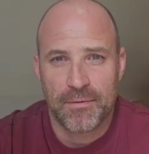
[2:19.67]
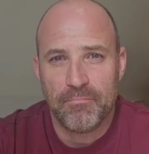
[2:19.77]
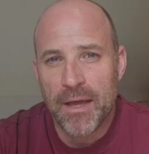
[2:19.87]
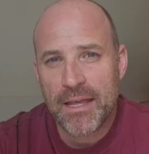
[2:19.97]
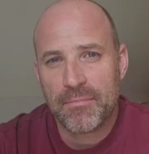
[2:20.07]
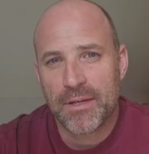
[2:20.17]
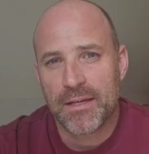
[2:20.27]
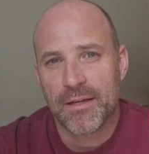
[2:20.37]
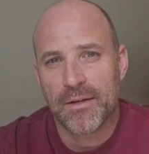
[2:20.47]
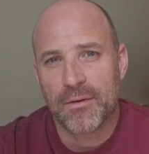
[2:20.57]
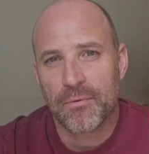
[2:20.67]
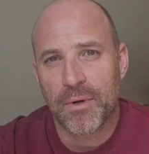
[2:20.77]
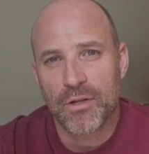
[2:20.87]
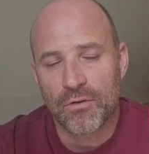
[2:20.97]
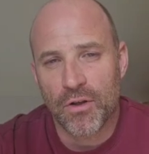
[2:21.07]
Maybe
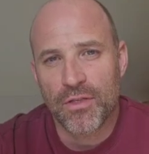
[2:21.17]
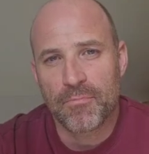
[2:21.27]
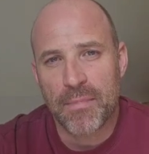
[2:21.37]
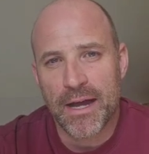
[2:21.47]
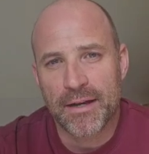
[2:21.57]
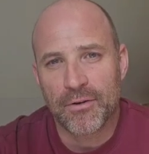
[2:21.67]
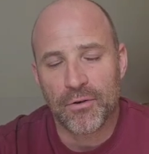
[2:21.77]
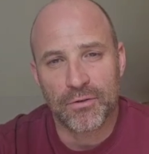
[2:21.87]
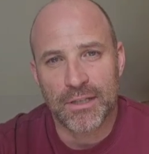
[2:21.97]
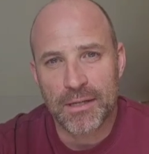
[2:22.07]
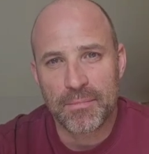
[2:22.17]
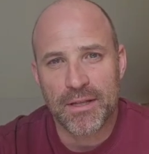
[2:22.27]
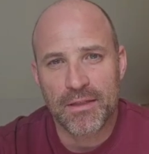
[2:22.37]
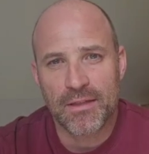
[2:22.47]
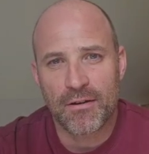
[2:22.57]
when you're on the mat or deep
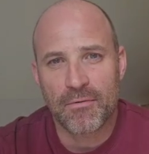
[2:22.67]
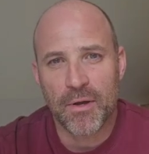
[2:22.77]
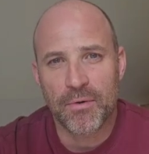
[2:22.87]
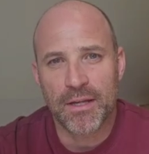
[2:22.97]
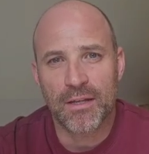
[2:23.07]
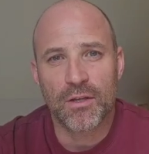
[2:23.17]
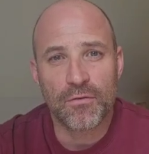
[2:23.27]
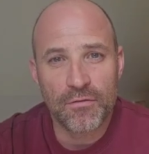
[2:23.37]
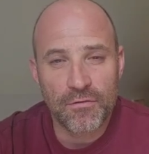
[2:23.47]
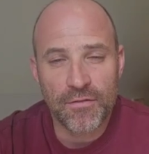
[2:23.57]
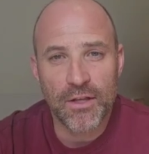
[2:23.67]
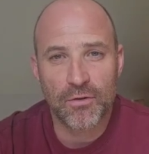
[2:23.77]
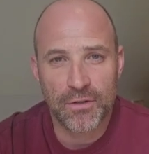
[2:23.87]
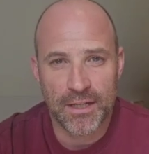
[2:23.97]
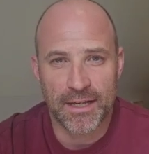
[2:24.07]
in ceremony, you
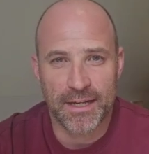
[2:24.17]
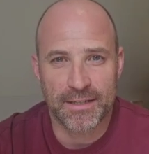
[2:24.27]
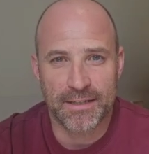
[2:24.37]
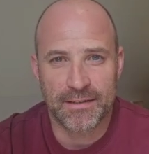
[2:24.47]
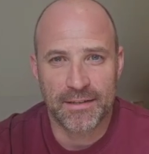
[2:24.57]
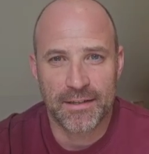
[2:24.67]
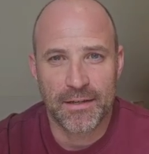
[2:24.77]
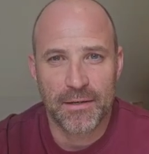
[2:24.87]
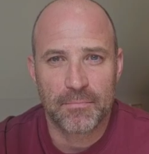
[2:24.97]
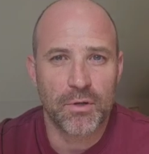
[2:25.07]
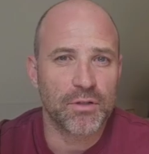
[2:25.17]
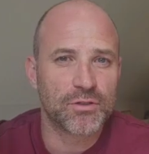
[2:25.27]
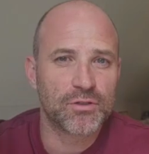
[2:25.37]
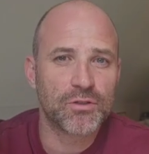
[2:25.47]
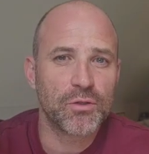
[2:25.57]
feel connected, but
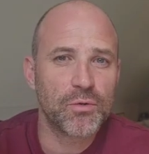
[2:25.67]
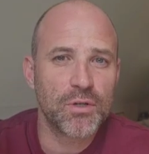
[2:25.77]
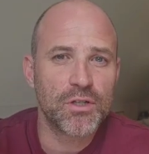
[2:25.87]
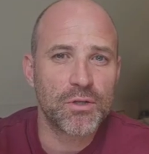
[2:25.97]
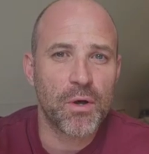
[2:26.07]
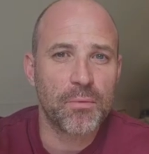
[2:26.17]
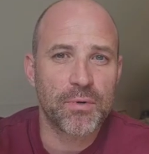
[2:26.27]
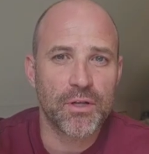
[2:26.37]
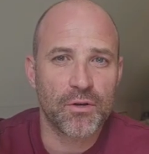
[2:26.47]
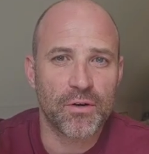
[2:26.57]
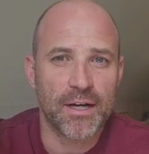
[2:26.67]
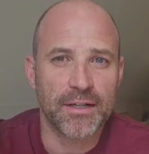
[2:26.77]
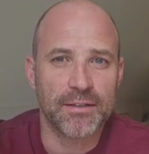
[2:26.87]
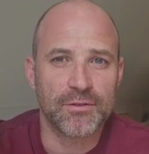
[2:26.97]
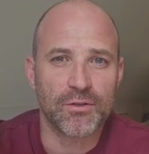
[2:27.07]
as soon as you open your
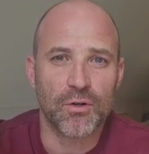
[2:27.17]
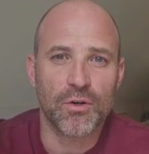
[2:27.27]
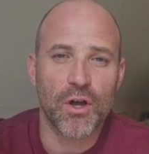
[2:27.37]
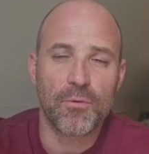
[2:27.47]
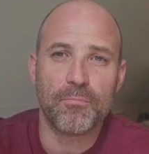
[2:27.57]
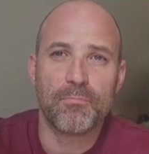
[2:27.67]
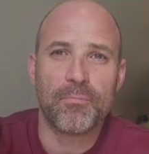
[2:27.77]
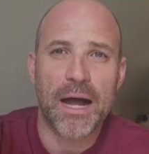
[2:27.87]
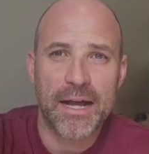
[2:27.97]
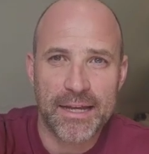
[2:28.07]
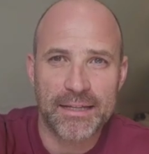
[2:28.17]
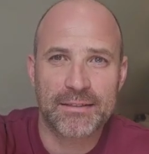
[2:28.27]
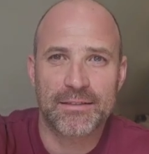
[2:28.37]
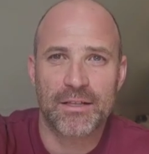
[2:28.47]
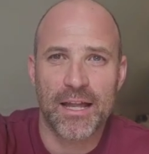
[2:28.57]
eyes or go back
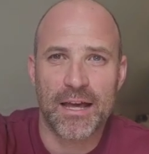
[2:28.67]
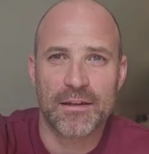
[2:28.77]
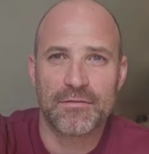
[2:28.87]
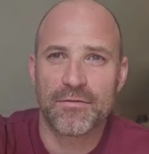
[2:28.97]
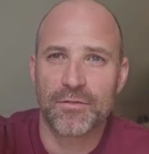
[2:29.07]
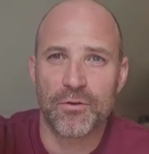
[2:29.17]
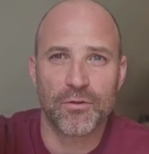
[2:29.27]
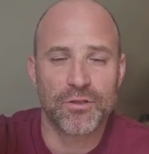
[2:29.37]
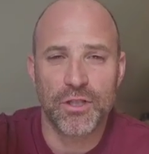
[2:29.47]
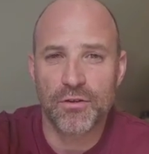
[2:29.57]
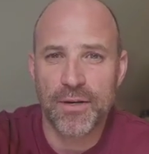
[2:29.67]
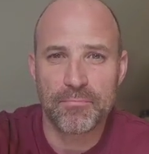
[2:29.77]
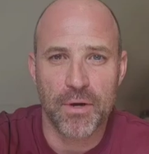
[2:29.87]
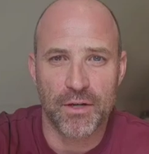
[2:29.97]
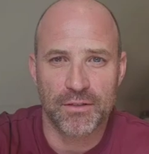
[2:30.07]
into life or to your
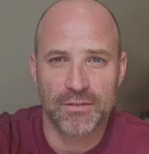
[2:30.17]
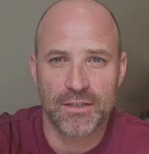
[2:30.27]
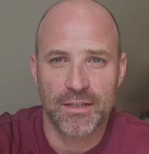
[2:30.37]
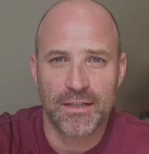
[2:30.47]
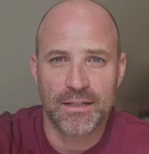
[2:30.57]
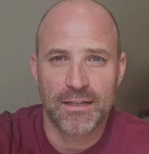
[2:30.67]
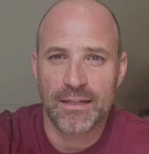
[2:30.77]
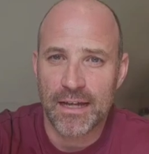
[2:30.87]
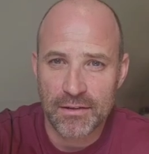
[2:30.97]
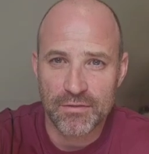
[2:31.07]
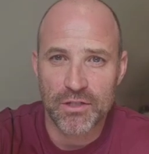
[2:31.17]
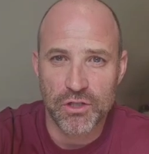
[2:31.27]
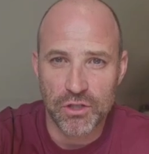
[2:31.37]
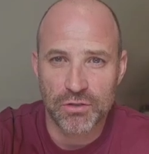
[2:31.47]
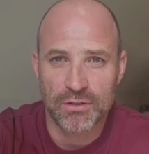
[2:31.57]
inbox, life is
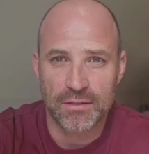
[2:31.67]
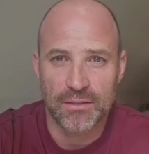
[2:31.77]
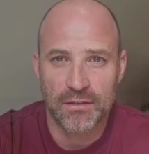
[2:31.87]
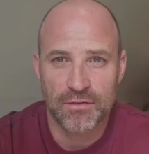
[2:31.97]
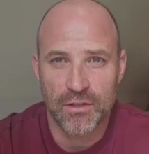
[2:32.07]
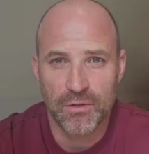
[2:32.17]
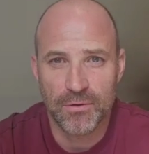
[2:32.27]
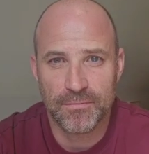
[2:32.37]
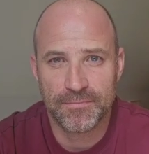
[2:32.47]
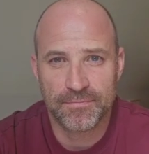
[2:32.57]
just as difficult.